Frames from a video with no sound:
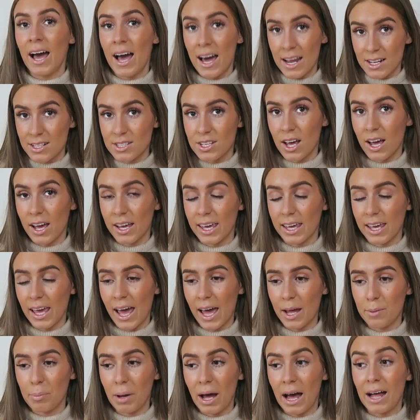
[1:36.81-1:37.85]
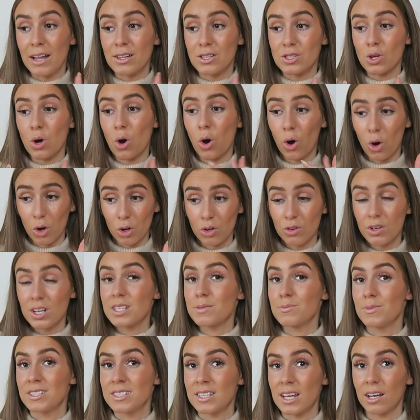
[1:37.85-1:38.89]
and a turkey headband on
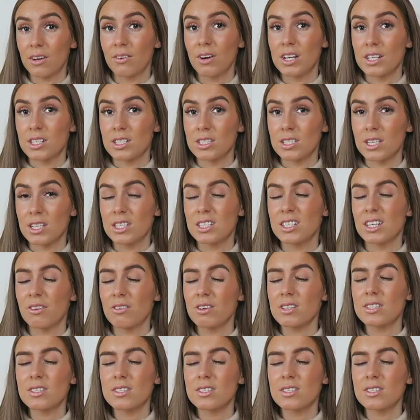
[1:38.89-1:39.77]
Christmas decorations this year.